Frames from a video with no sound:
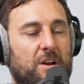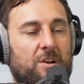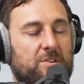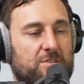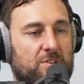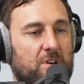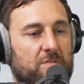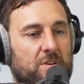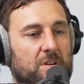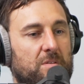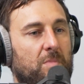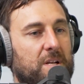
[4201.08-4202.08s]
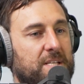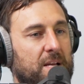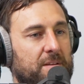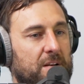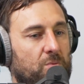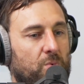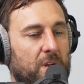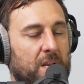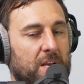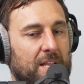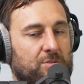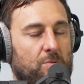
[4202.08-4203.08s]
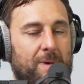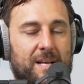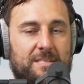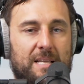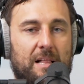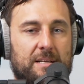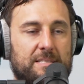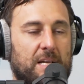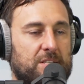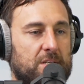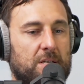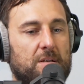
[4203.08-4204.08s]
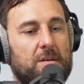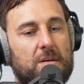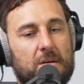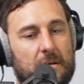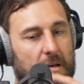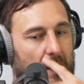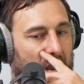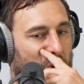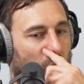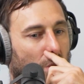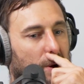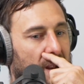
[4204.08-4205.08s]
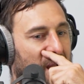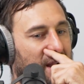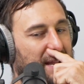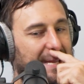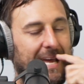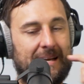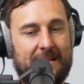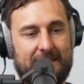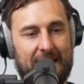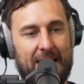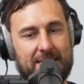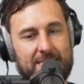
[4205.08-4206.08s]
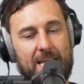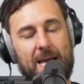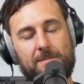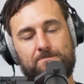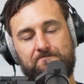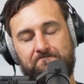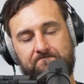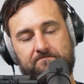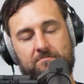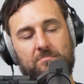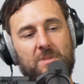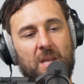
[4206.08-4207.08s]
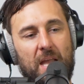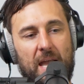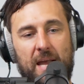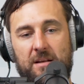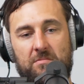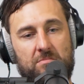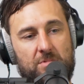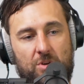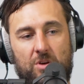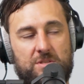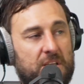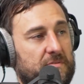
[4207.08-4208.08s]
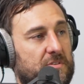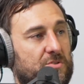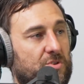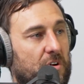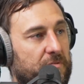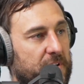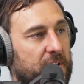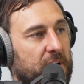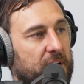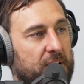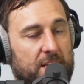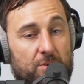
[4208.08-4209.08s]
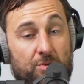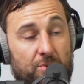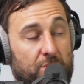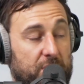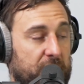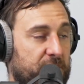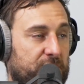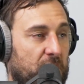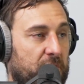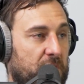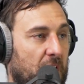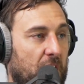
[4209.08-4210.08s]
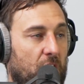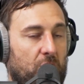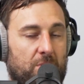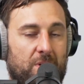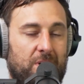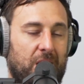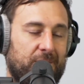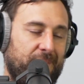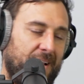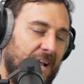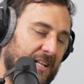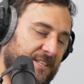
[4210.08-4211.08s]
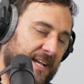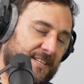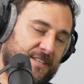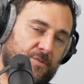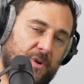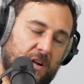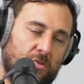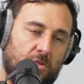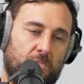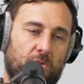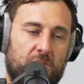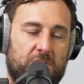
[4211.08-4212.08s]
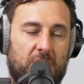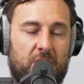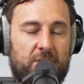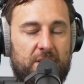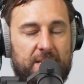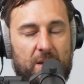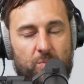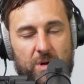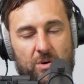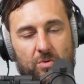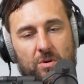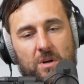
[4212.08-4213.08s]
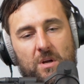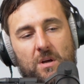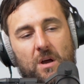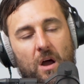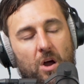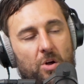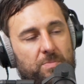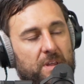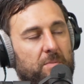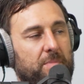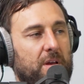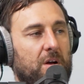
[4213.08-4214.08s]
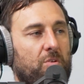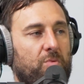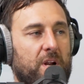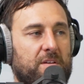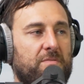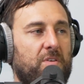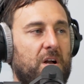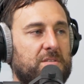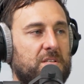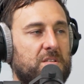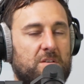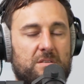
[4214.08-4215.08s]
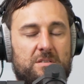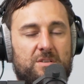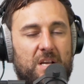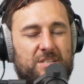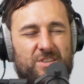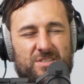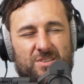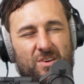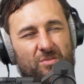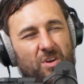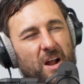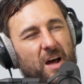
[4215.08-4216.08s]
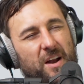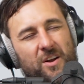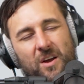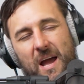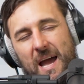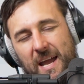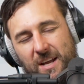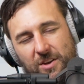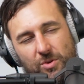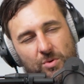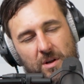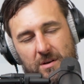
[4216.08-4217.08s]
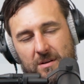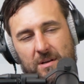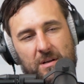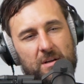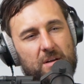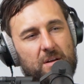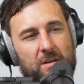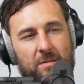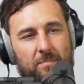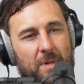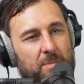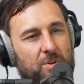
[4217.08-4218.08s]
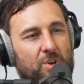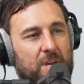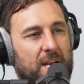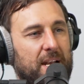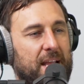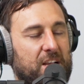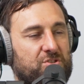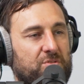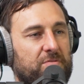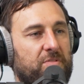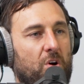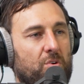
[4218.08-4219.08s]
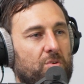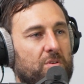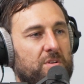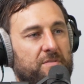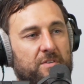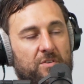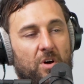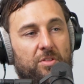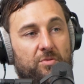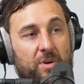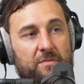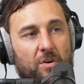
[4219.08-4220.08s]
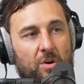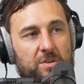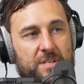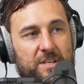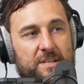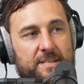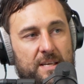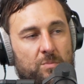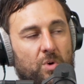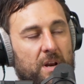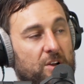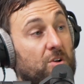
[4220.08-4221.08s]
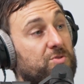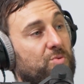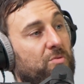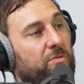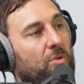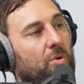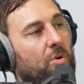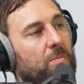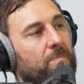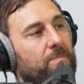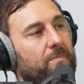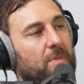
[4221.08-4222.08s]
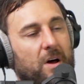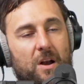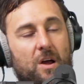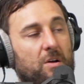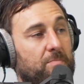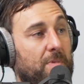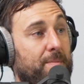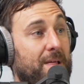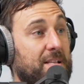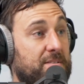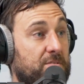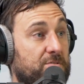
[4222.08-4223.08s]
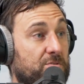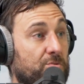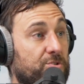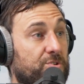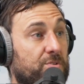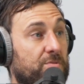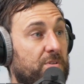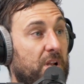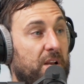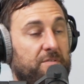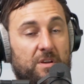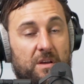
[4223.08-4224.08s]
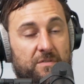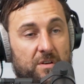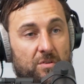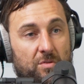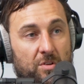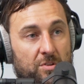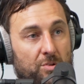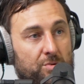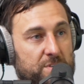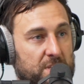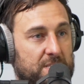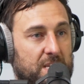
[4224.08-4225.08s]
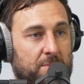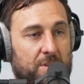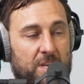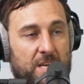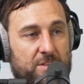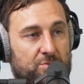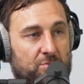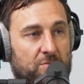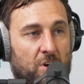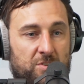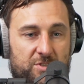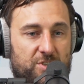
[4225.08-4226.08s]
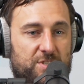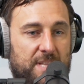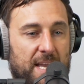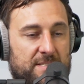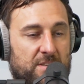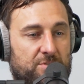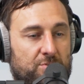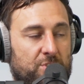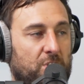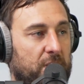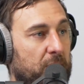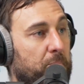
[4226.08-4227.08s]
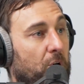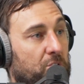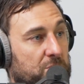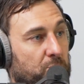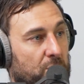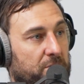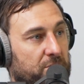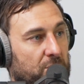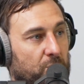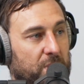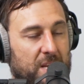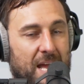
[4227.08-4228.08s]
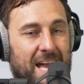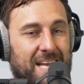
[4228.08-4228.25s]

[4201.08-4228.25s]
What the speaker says: I don't deserve it. My team didn't win. And that's what makes Delhi such a warrior. He understands that and goes and gives the trophy to Hickey, who did deserve it. I hope they can't change it in the record book, so I don't think they will. Hope the NBL rectifies this, because it's just not right. I don't know how you do it. Maybe you get an extra vote. If you've got 3 votes and your team won, it goes to a 4. I don't know. Maybe that's the solution. And if you're on the losing team and you get 2 votes, it just stays at 2. You don't get a bonus point for the win.